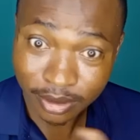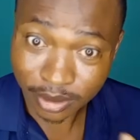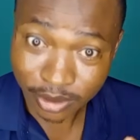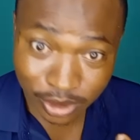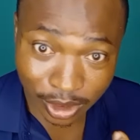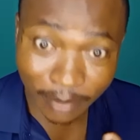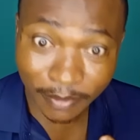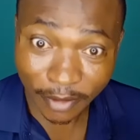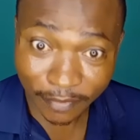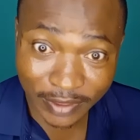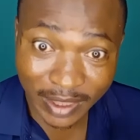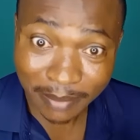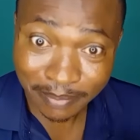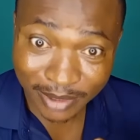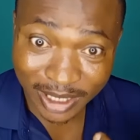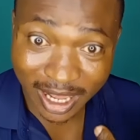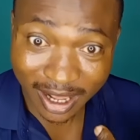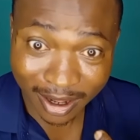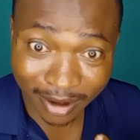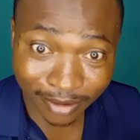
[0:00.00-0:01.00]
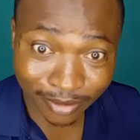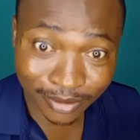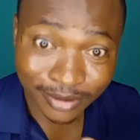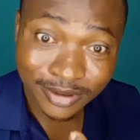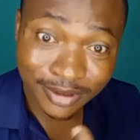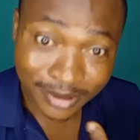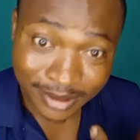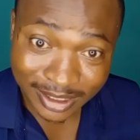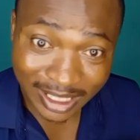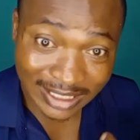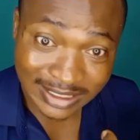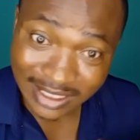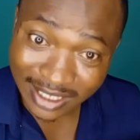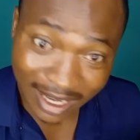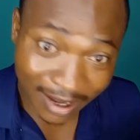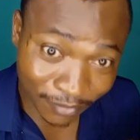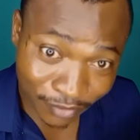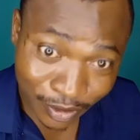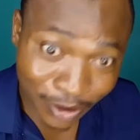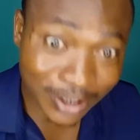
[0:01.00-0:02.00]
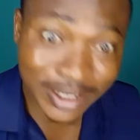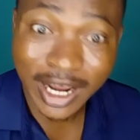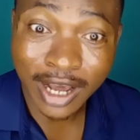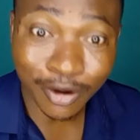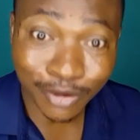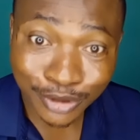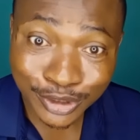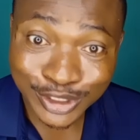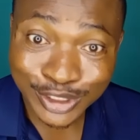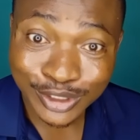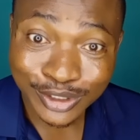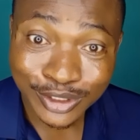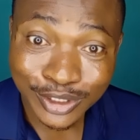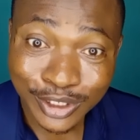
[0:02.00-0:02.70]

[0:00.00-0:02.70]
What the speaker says: some of them now that have gone out,